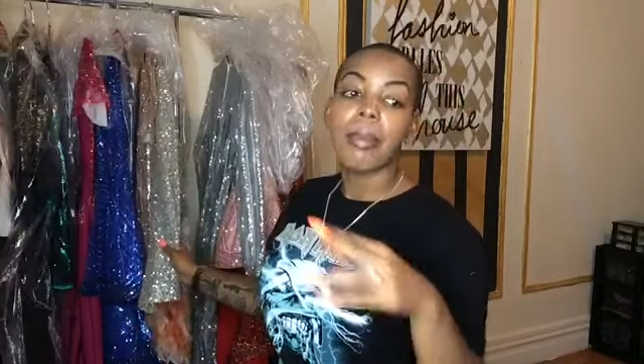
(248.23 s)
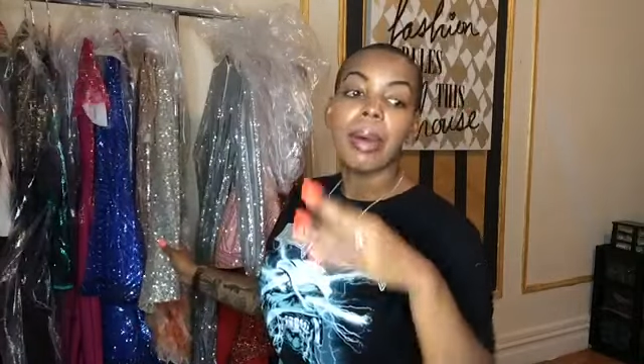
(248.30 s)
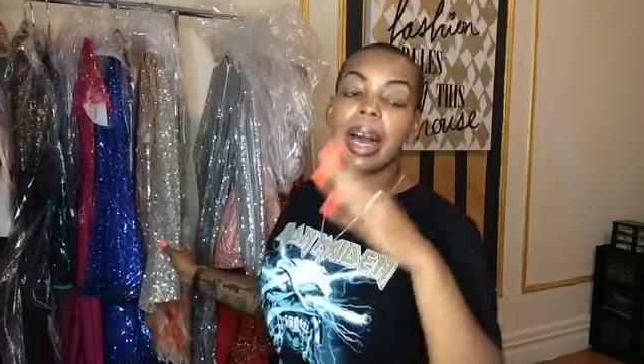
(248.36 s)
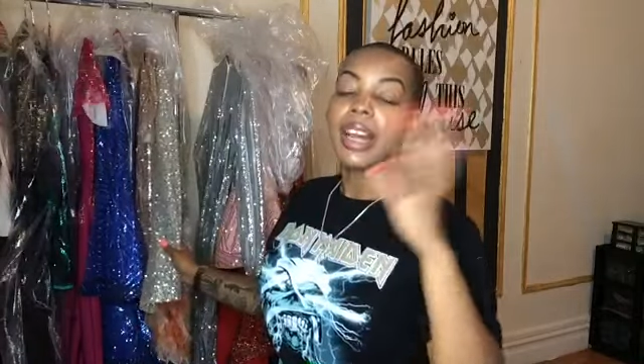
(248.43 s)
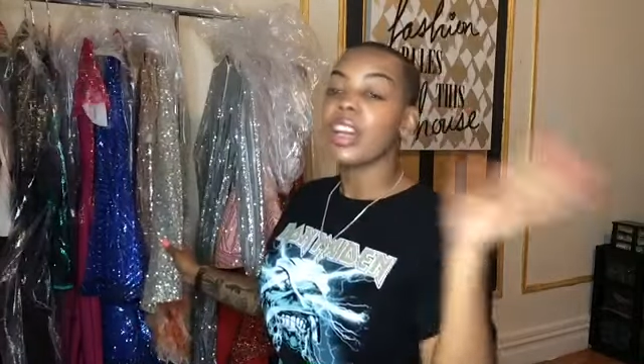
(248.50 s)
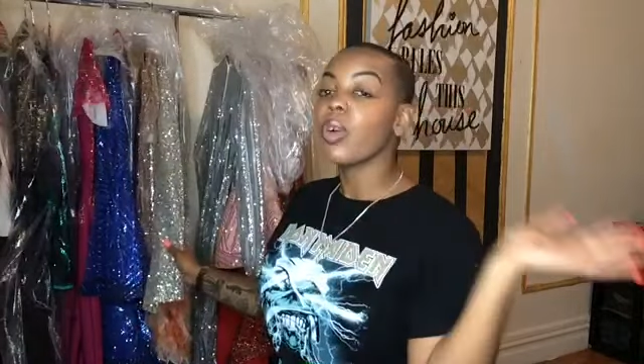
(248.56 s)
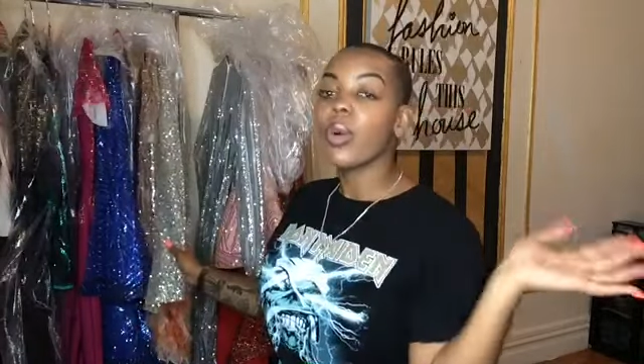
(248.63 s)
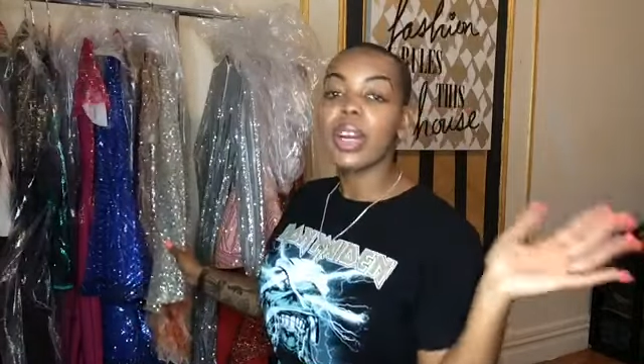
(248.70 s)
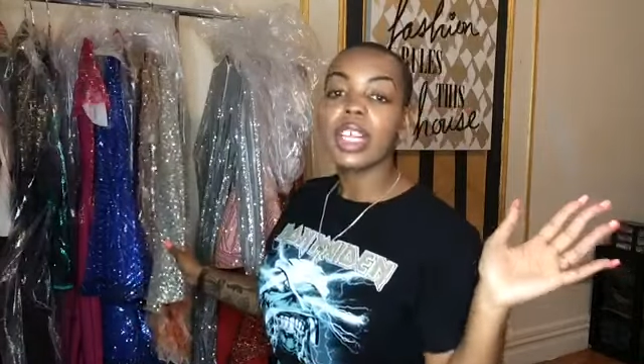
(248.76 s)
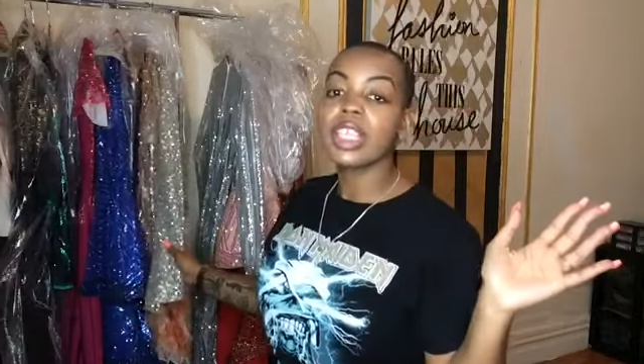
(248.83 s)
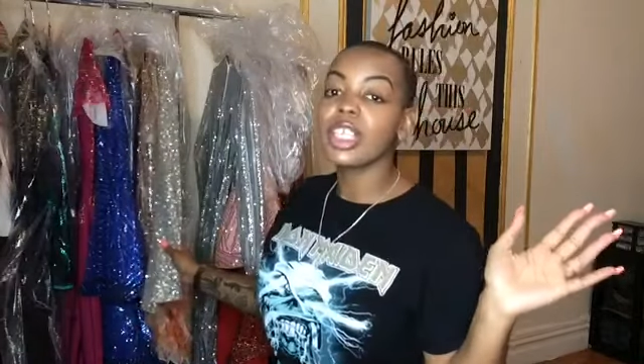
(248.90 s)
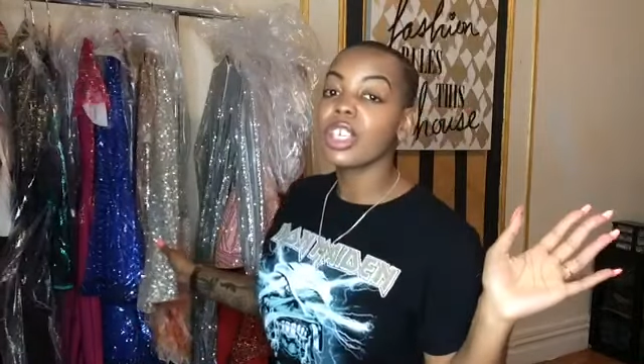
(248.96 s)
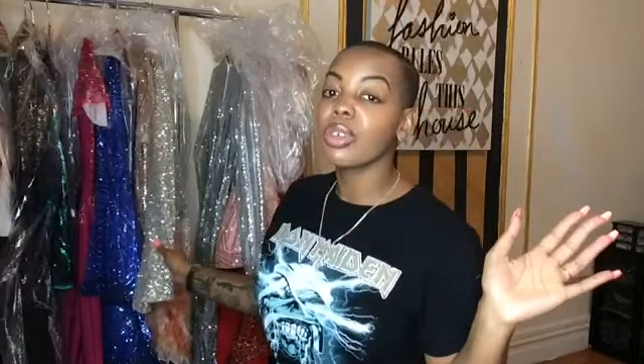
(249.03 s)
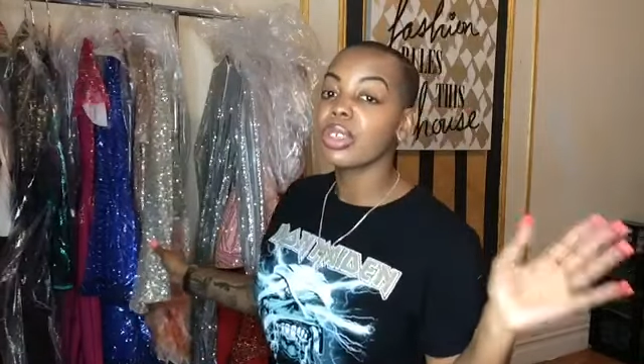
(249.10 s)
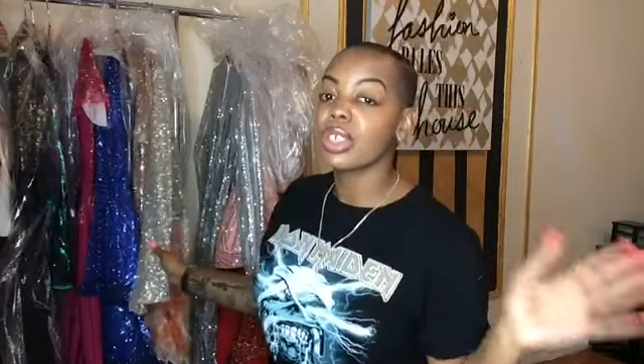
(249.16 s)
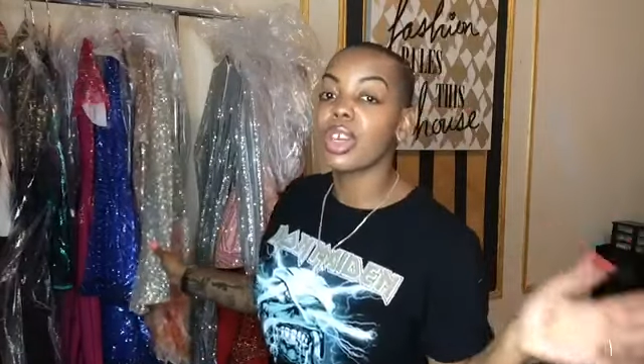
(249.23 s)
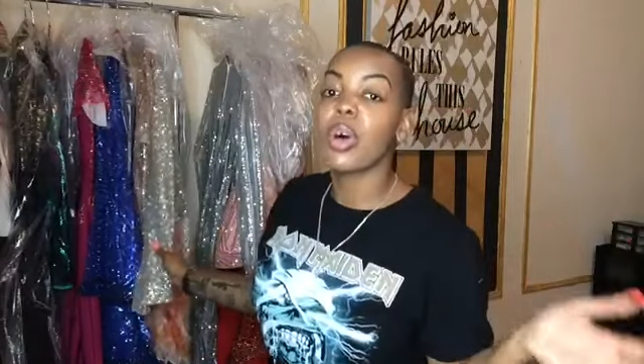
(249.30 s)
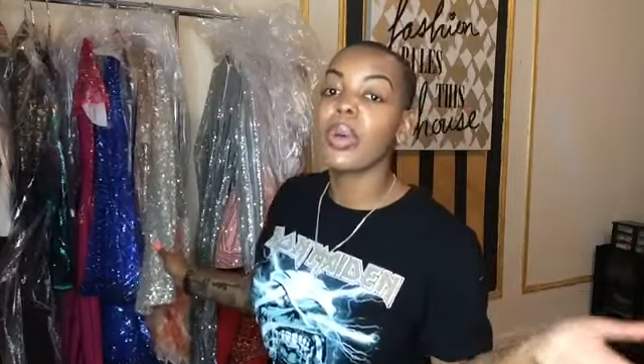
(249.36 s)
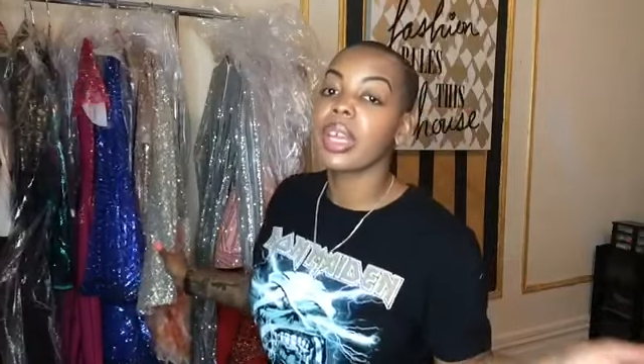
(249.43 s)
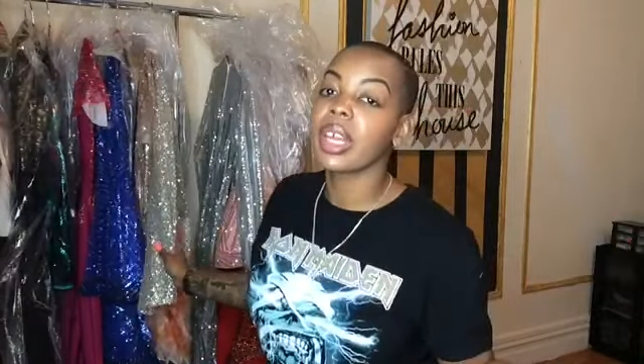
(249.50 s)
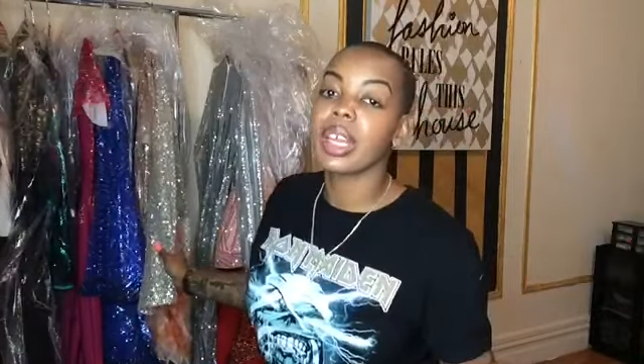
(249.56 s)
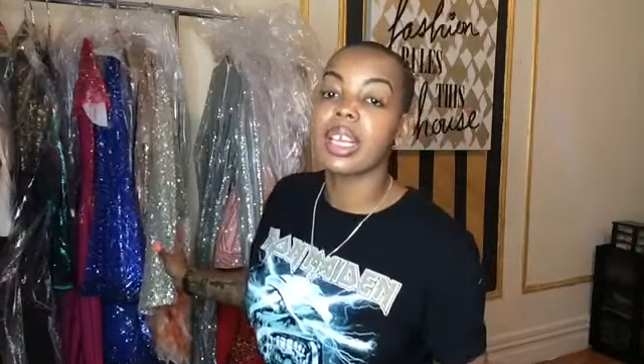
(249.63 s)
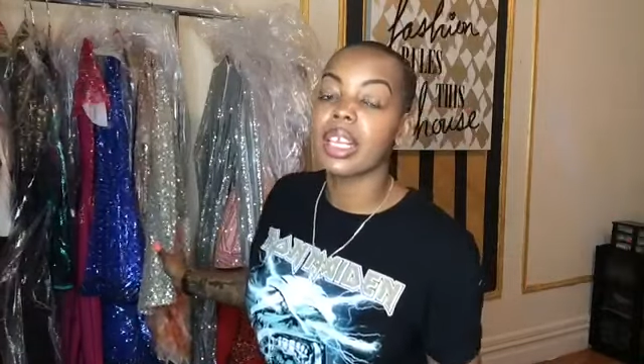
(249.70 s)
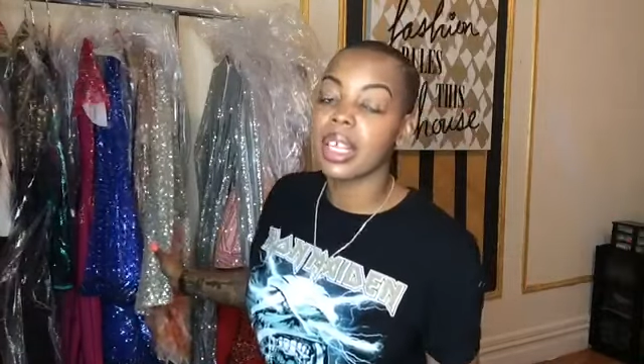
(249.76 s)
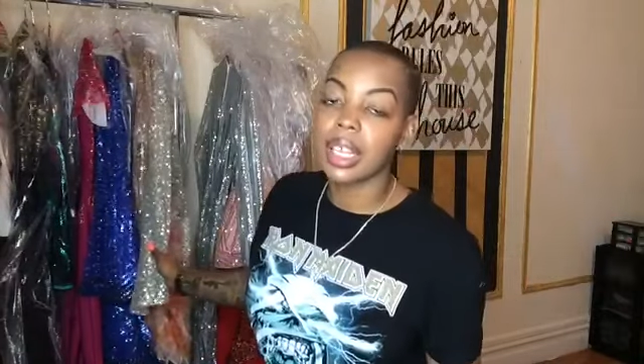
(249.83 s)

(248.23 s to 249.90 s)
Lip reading: But I don't want to see you sewing in